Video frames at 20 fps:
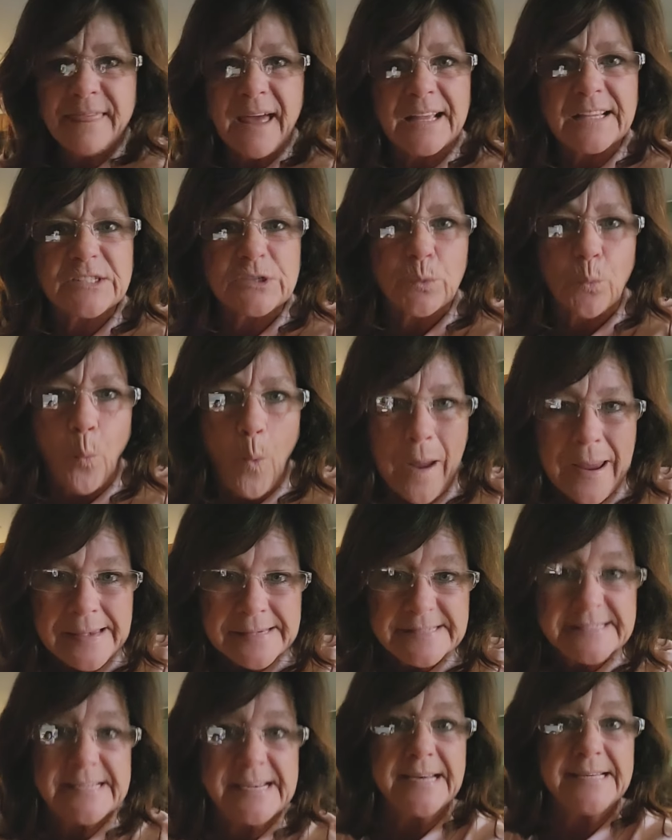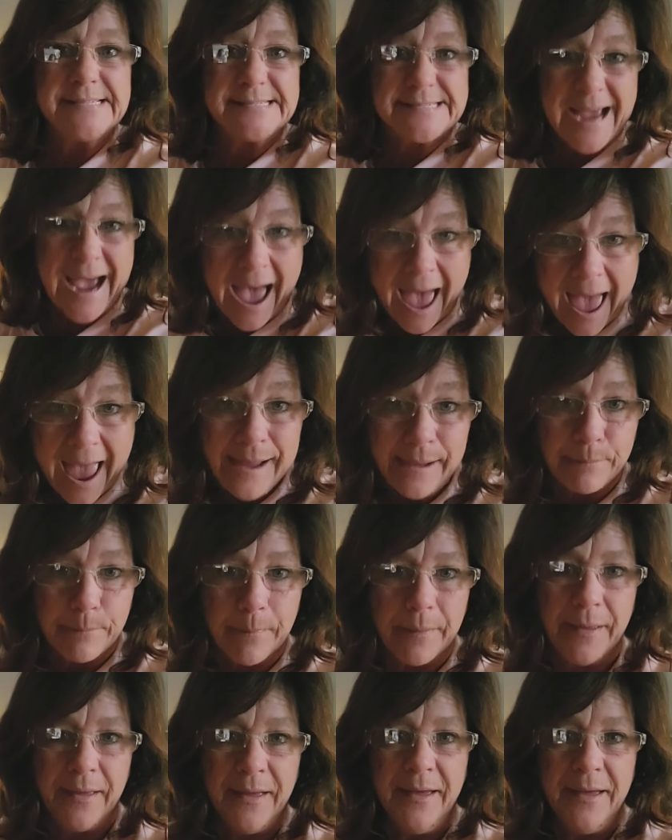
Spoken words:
that's wasted time.